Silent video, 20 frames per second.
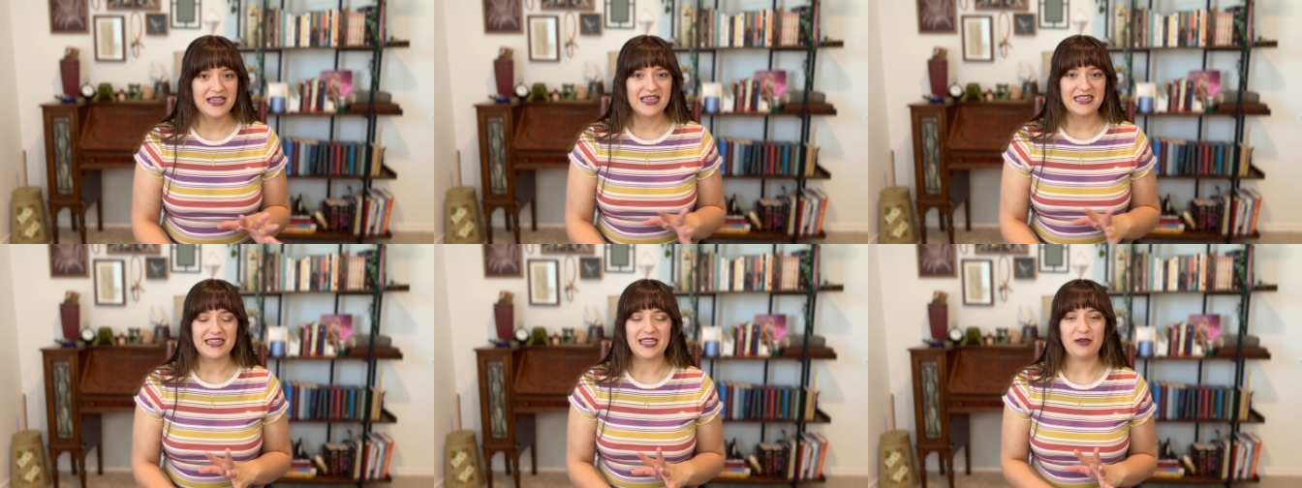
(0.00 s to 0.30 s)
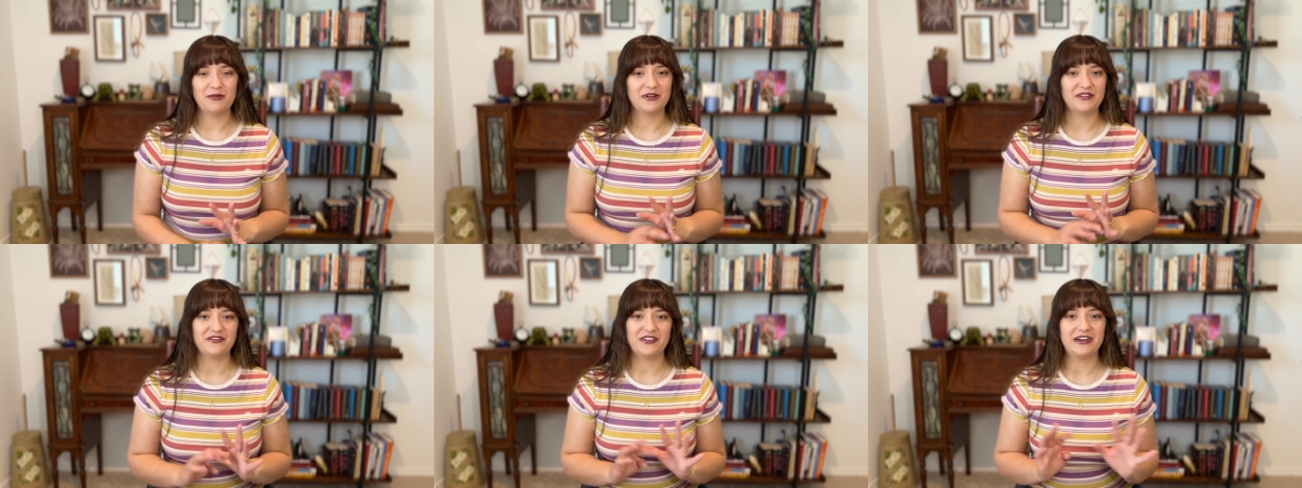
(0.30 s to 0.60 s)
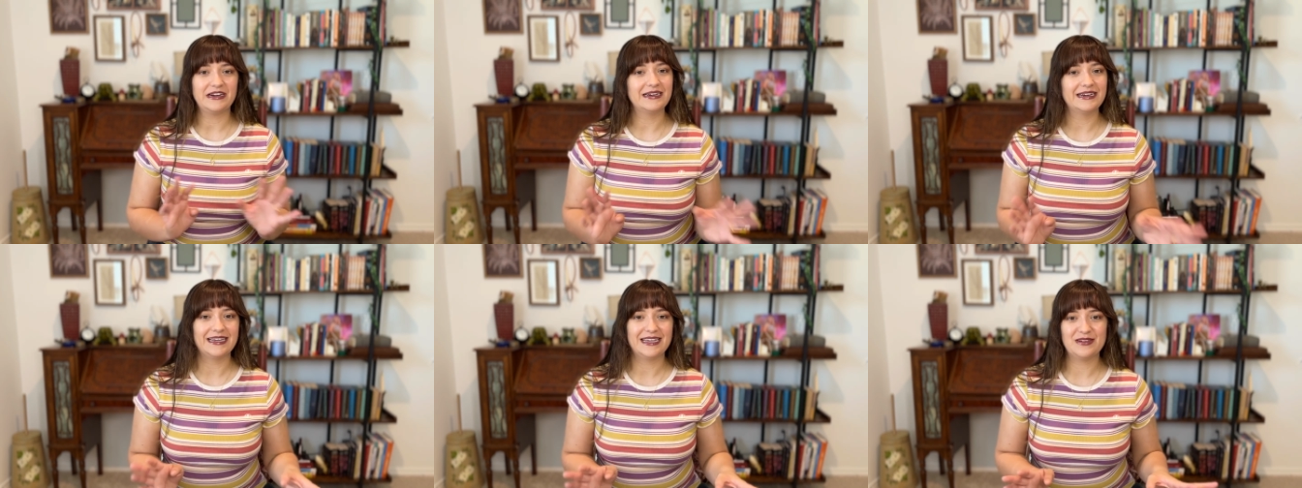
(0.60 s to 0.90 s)
They were
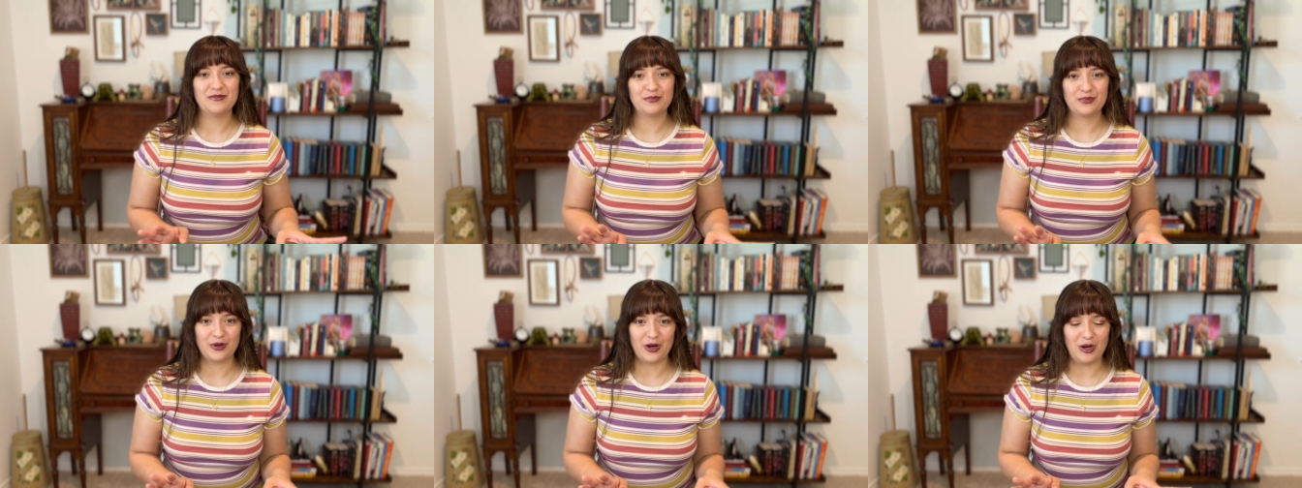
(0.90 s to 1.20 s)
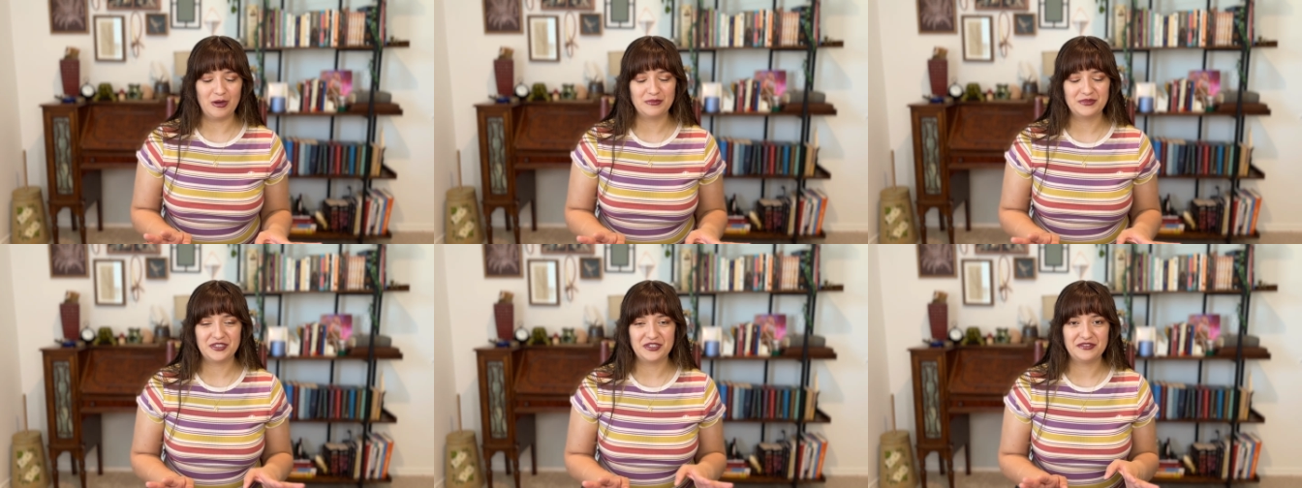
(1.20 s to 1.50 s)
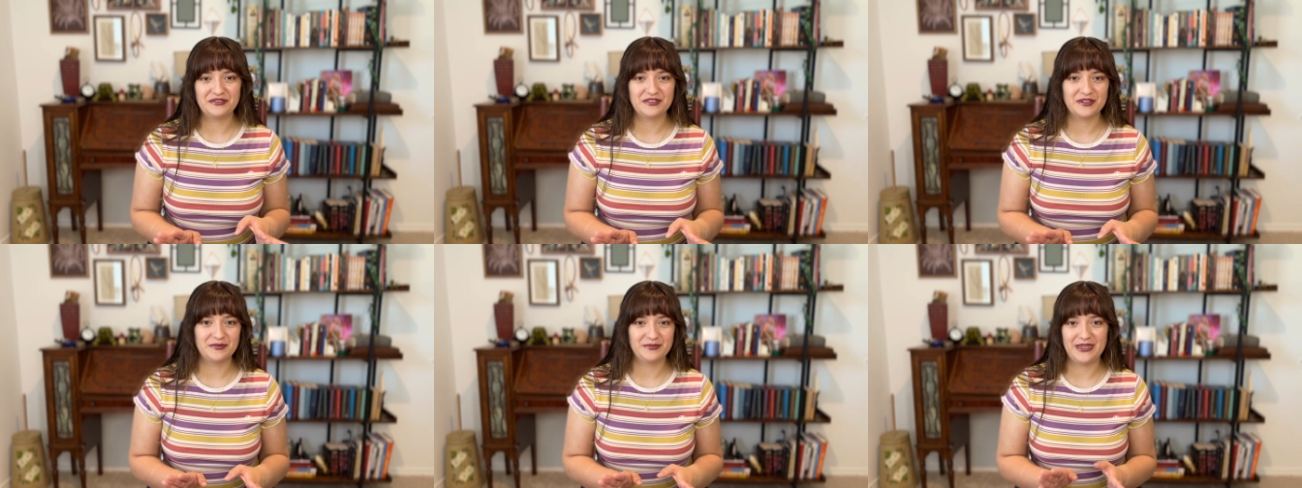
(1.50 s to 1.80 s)
very impromptu
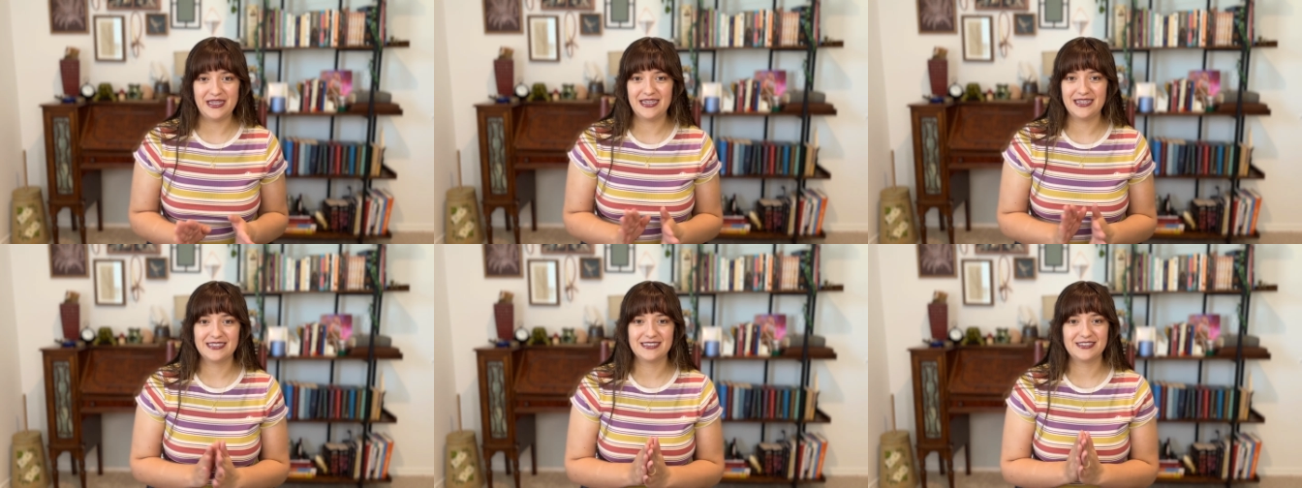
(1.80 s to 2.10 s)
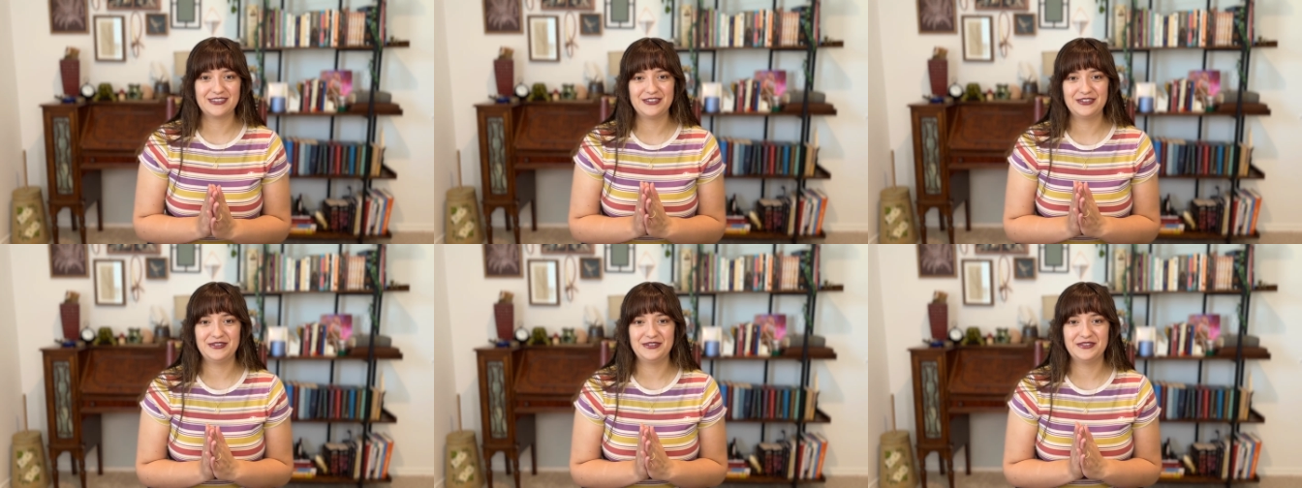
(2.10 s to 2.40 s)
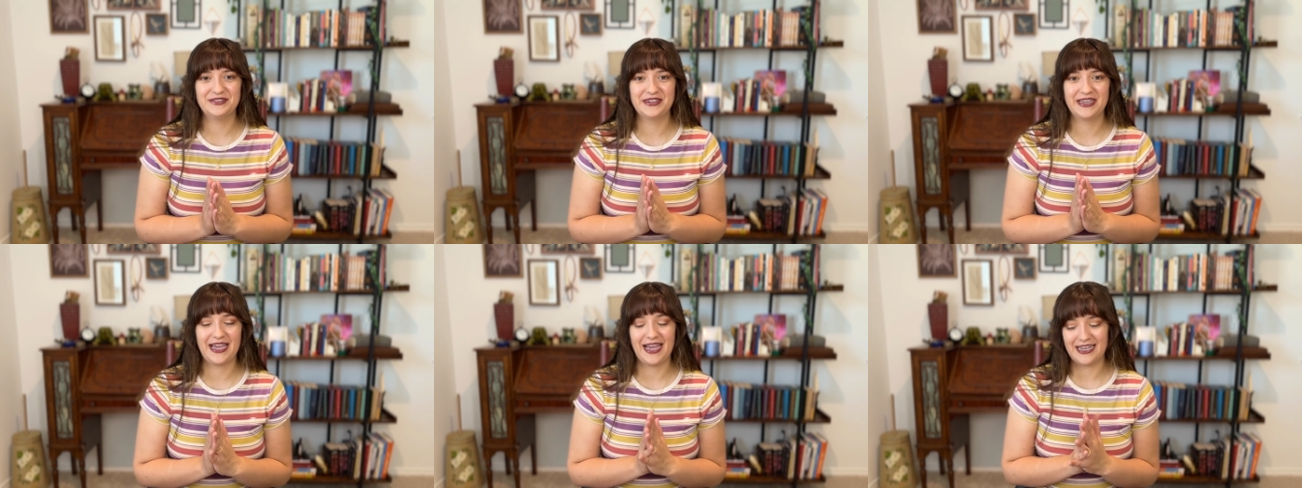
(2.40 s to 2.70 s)
for me
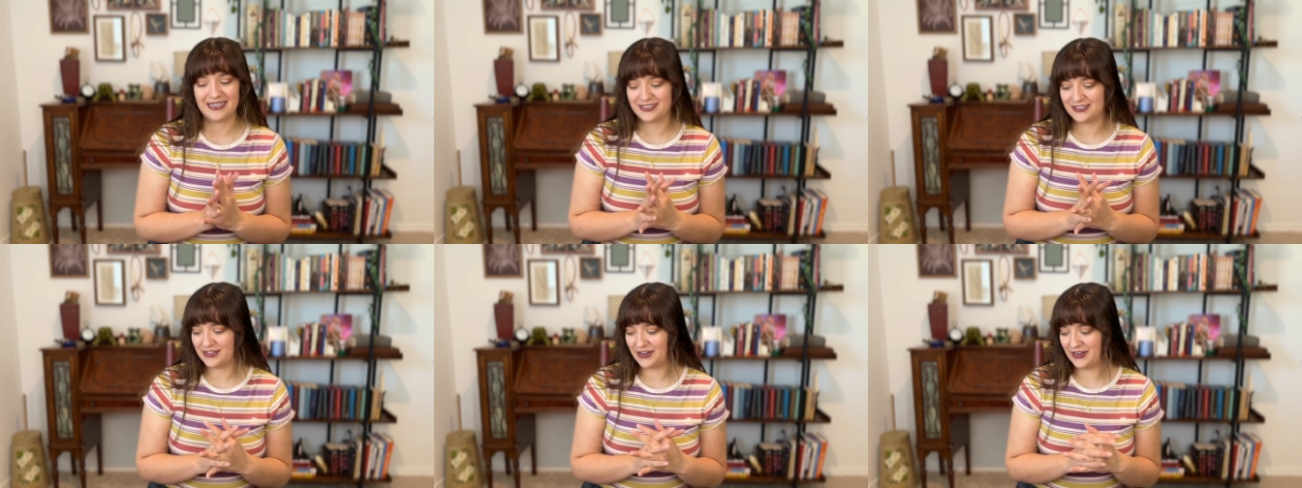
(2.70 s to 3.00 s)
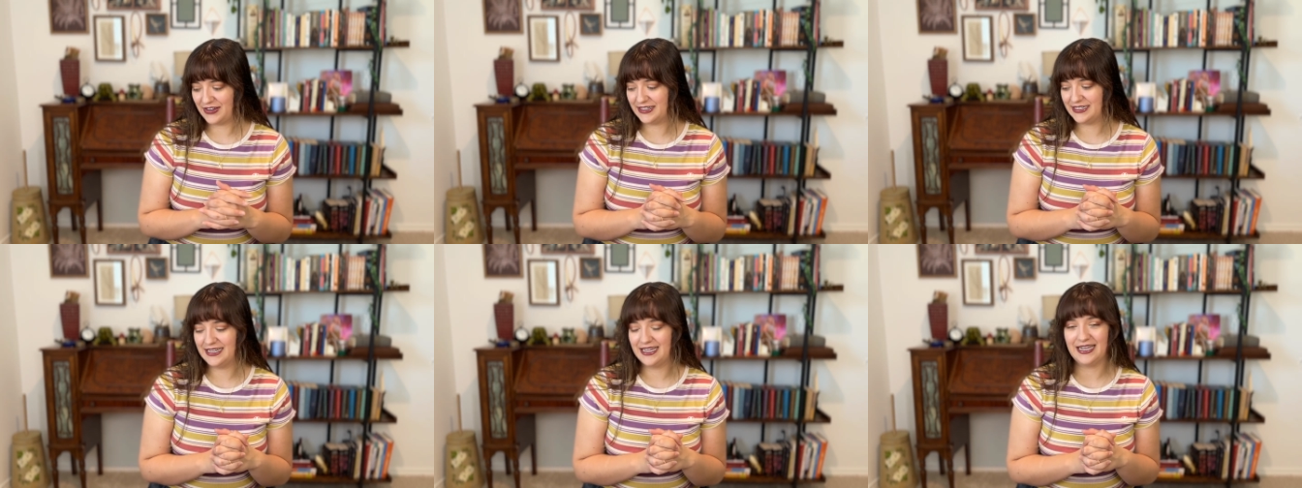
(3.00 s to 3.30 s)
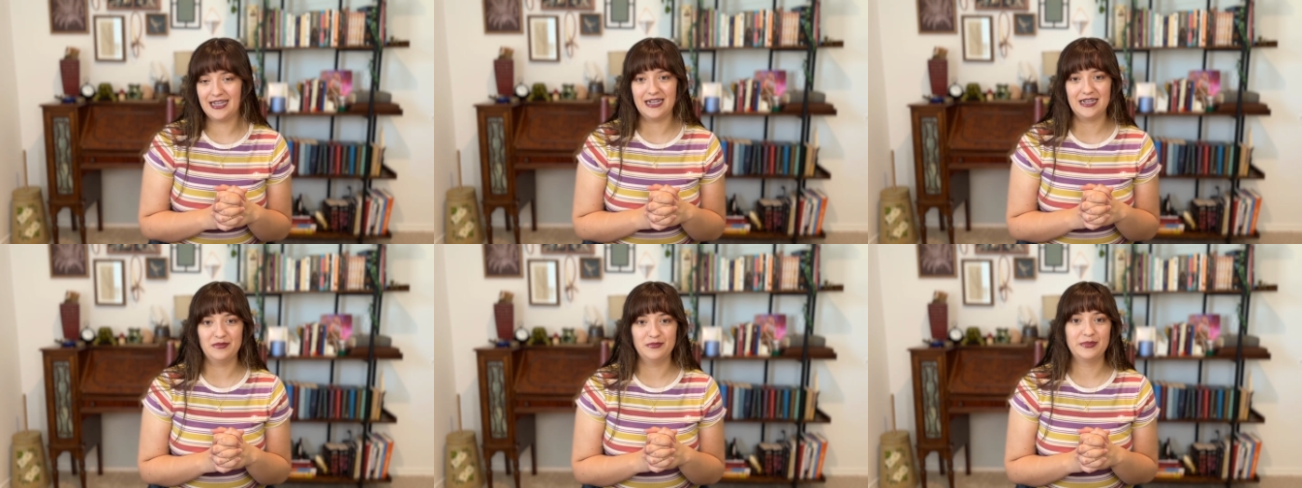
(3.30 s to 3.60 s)
to cast
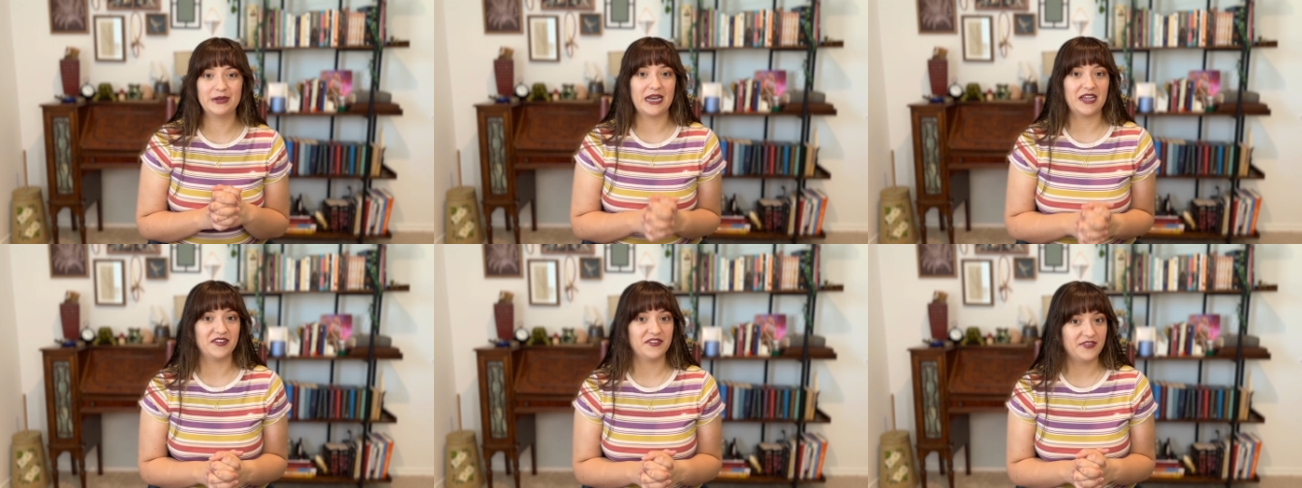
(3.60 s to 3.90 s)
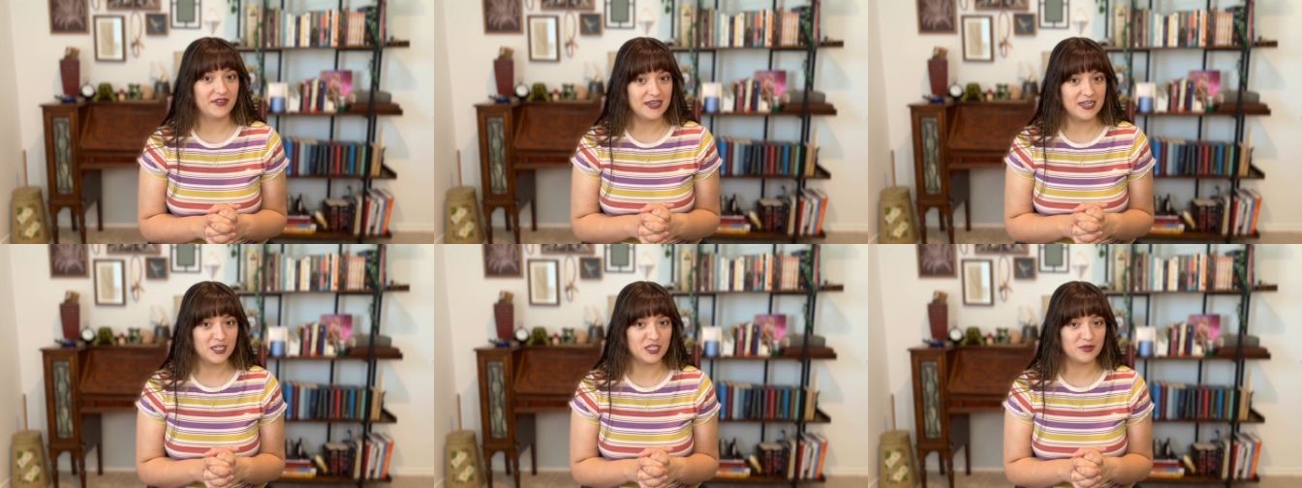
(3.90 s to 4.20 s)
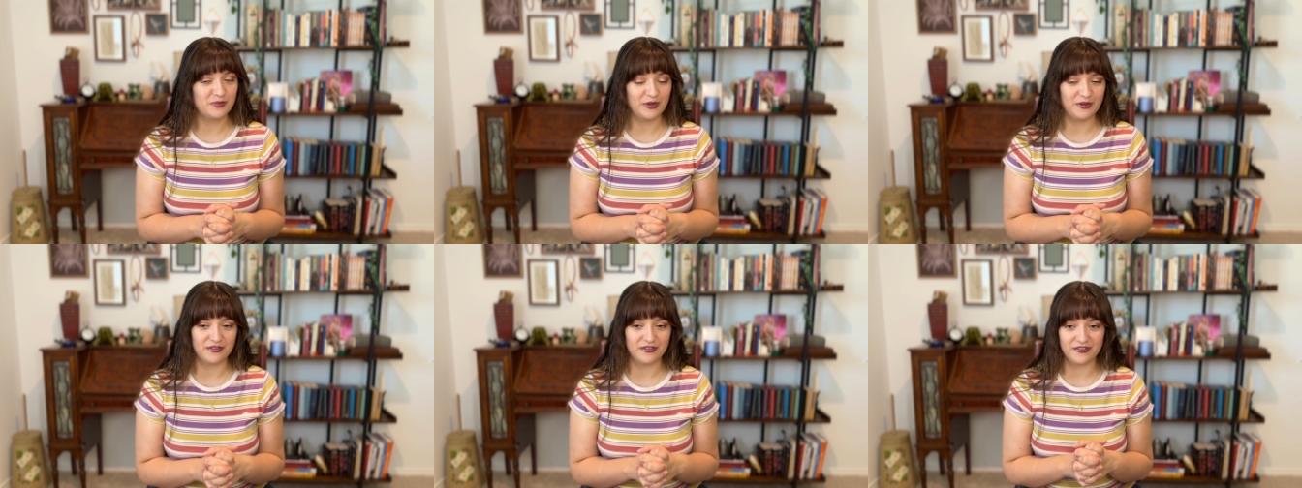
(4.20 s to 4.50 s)
on, but I finished both of